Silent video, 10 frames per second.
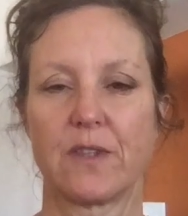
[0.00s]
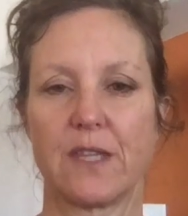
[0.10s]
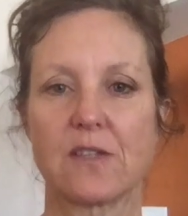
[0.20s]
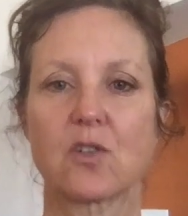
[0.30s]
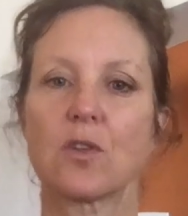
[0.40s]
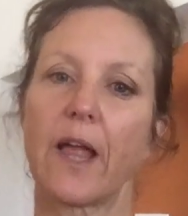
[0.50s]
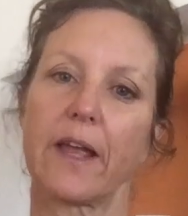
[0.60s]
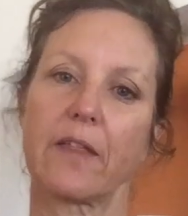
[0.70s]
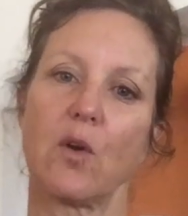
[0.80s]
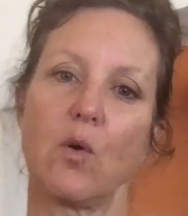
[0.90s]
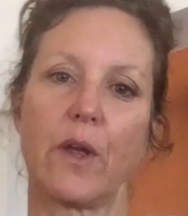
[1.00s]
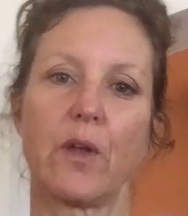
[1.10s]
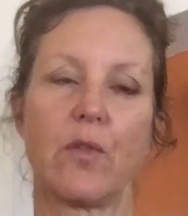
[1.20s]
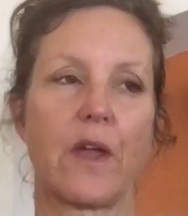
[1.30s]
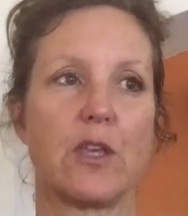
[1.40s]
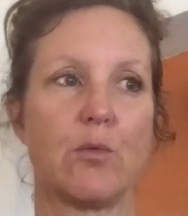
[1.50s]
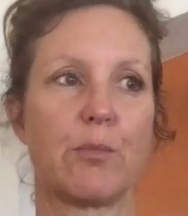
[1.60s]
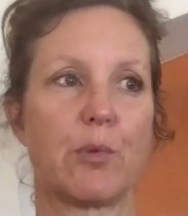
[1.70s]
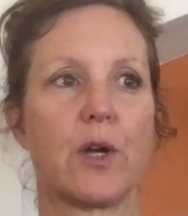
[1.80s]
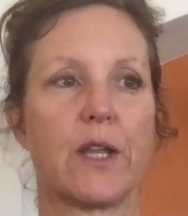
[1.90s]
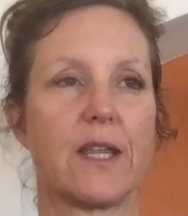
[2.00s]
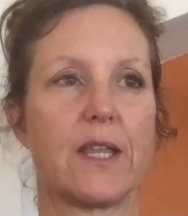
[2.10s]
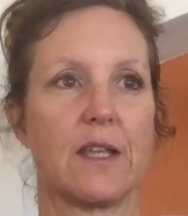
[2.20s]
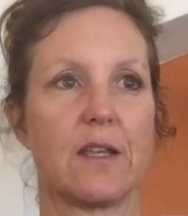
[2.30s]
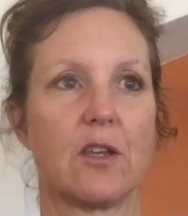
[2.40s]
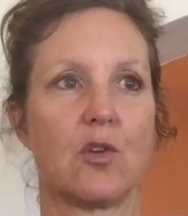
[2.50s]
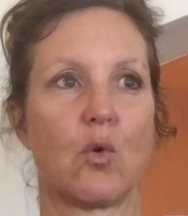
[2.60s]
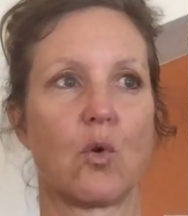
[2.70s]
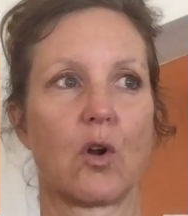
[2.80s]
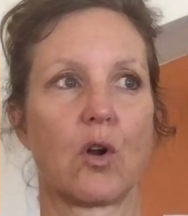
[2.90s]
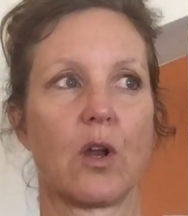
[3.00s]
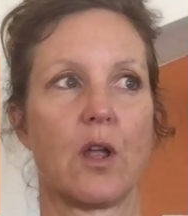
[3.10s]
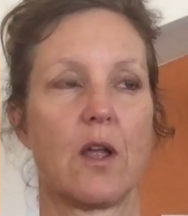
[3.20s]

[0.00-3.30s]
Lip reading: These are like the oil that you would put in your